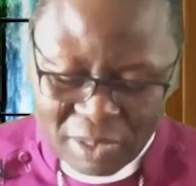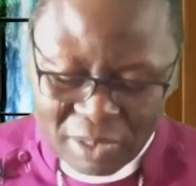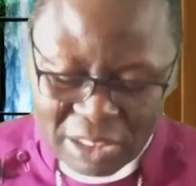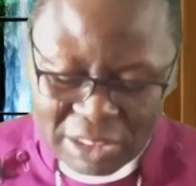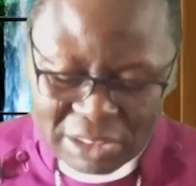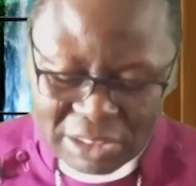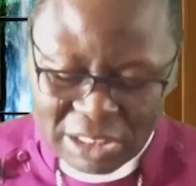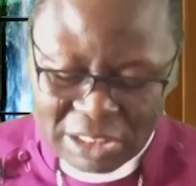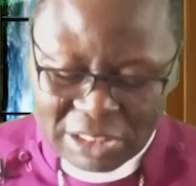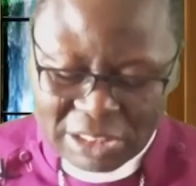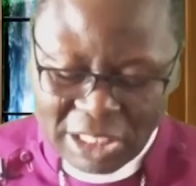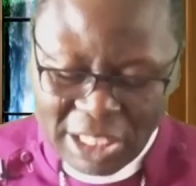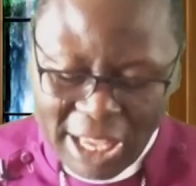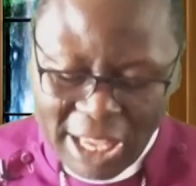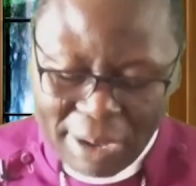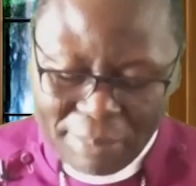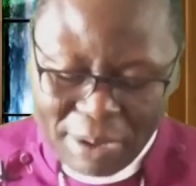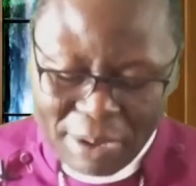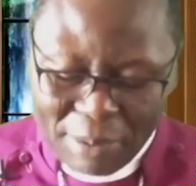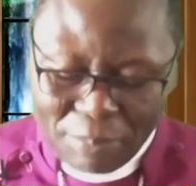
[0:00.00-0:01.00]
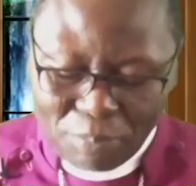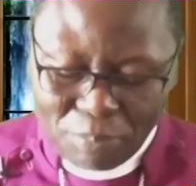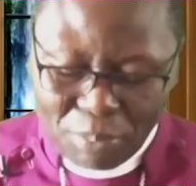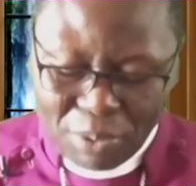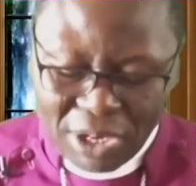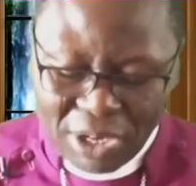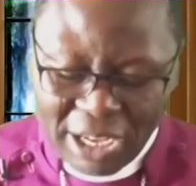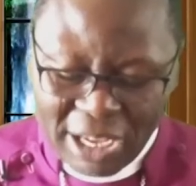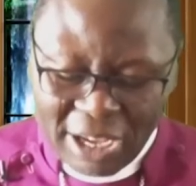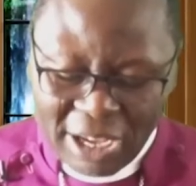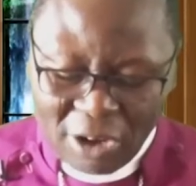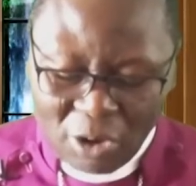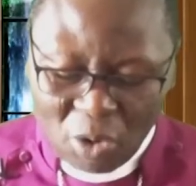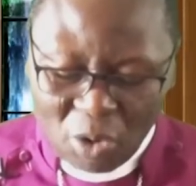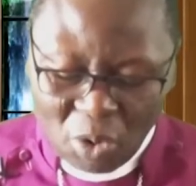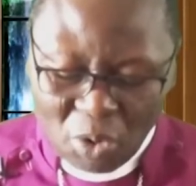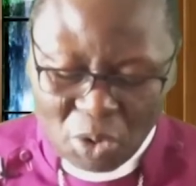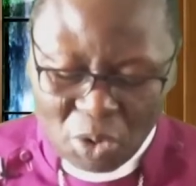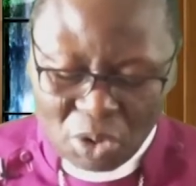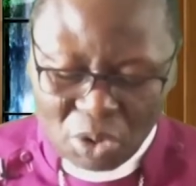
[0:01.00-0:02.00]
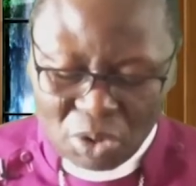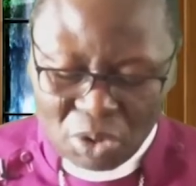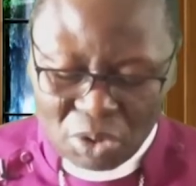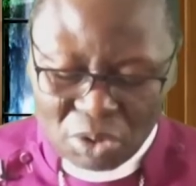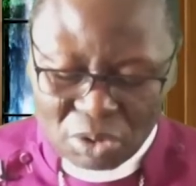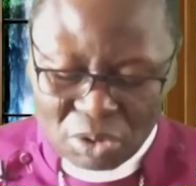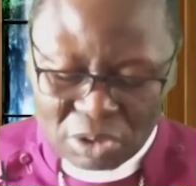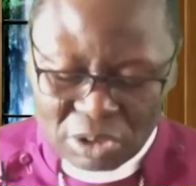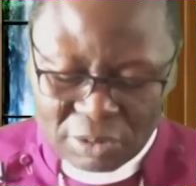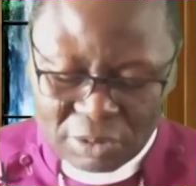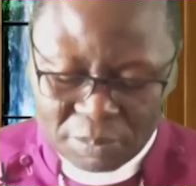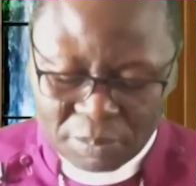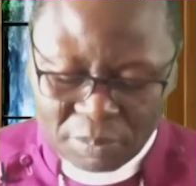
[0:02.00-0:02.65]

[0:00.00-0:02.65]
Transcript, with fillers: He says, "Hear my prayer, O Lord.